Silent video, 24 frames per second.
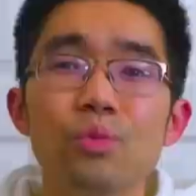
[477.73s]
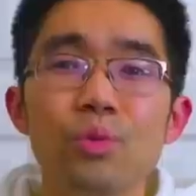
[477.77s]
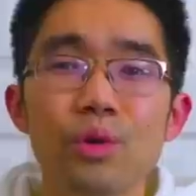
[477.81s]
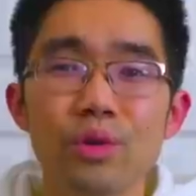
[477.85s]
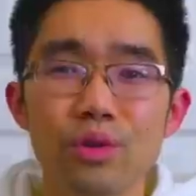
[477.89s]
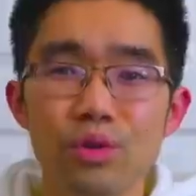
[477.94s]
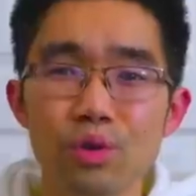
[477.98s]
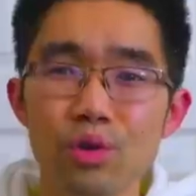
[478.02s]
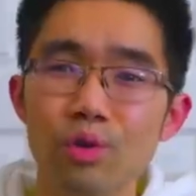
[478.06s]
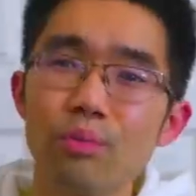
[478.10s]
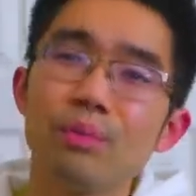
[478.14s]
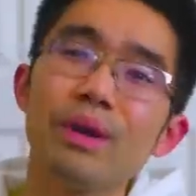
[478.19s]
with
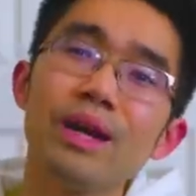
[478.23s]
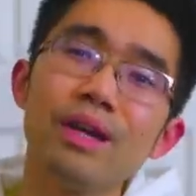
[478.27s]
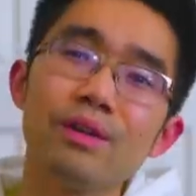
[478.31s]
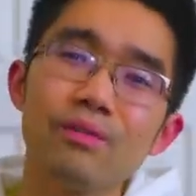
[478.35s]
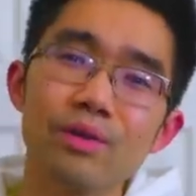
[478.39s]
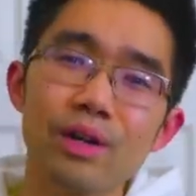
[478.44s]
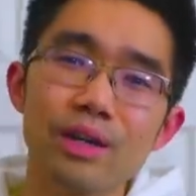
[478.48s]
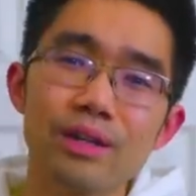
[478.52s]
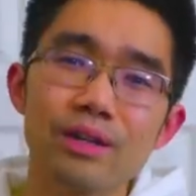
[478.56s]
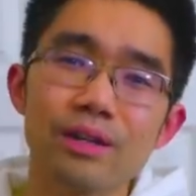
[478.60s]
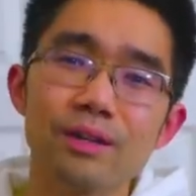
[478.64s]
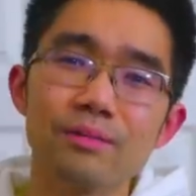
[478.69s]
your main
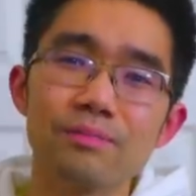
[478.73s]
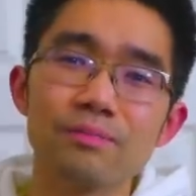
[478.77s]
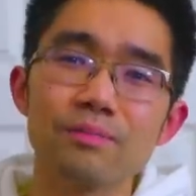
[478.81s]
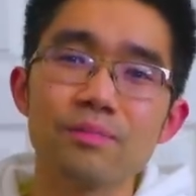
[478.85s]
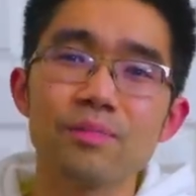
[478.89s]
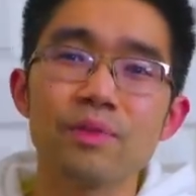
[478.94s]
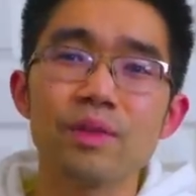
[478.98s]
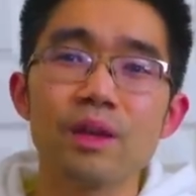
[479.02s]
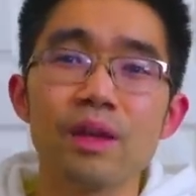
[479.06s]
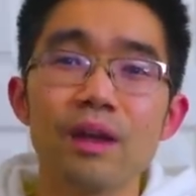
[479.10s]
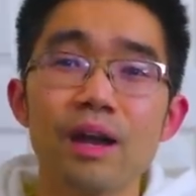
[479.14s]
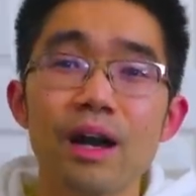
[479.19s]
racket.
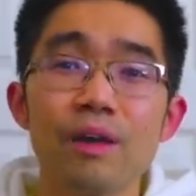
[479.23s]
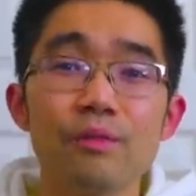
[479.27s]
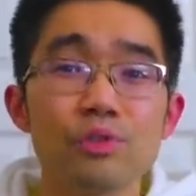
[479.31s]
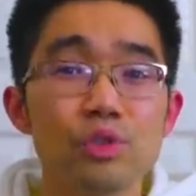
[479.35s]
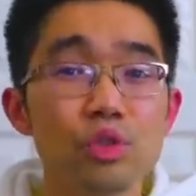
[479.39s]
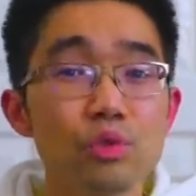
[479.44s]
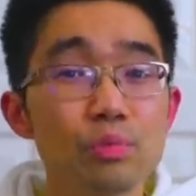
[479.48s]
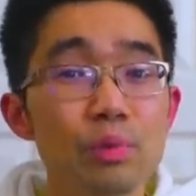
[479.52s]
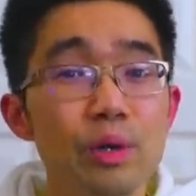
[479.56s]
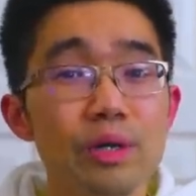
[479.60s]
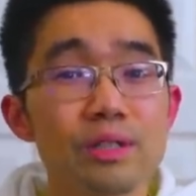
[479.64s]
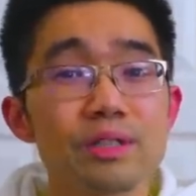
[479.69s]
I was
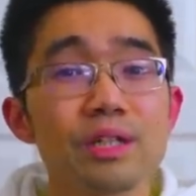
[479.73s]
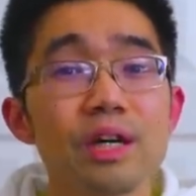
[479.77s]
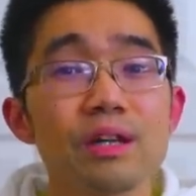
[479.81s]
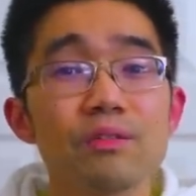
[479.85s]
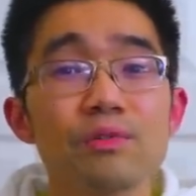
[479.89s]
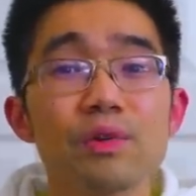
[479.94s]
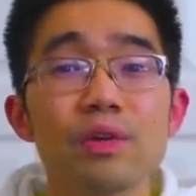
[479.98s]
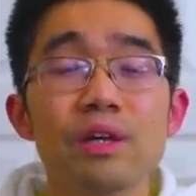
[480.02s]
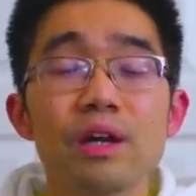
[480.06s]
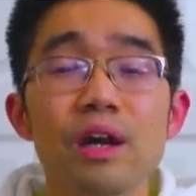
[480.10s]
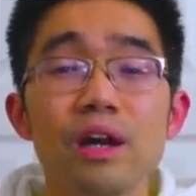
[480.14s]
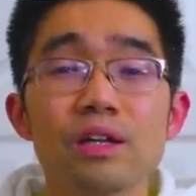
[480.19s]
super excited
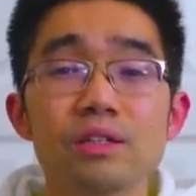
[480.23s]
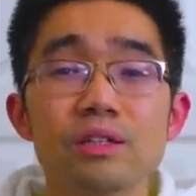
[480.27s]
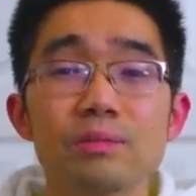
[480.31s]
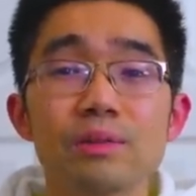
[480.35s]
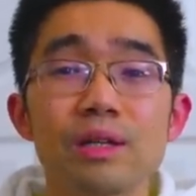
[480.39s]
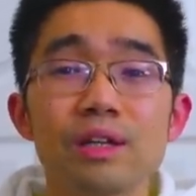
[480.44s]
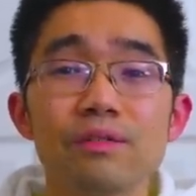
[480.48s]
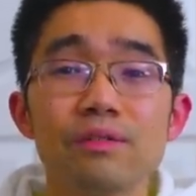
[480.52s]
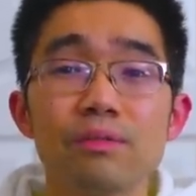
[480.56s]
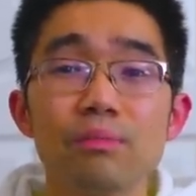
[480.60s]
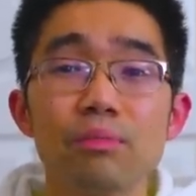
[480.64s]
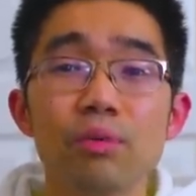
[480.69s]
for the ArcSaber
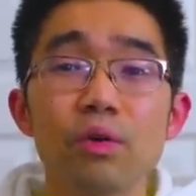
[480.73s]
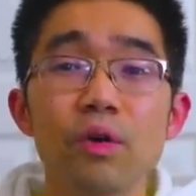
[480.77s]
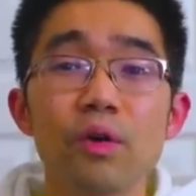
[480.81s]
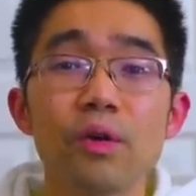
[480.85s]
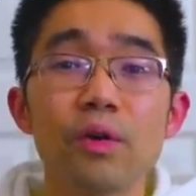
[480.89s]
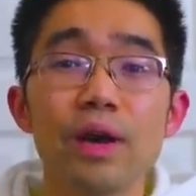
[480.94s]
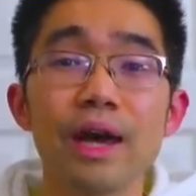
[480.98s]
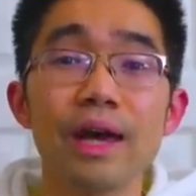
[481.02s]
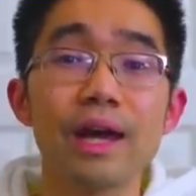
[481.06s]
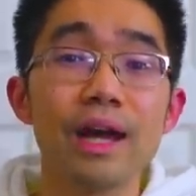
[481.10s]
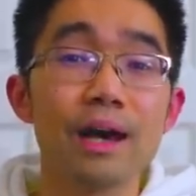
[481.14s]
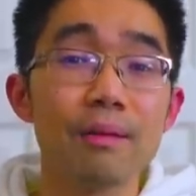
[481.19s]
11 Pro
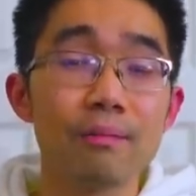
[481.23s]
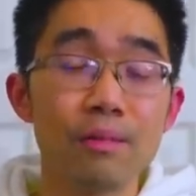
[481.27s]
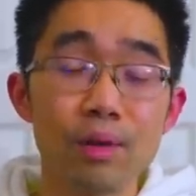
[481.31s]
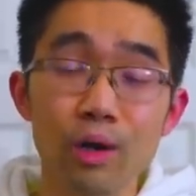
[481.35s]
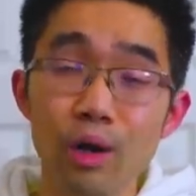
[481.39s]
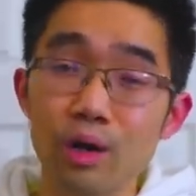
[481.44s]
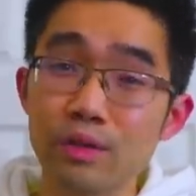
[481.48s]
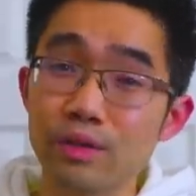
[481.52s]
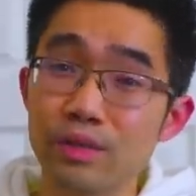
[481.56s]
and I'm not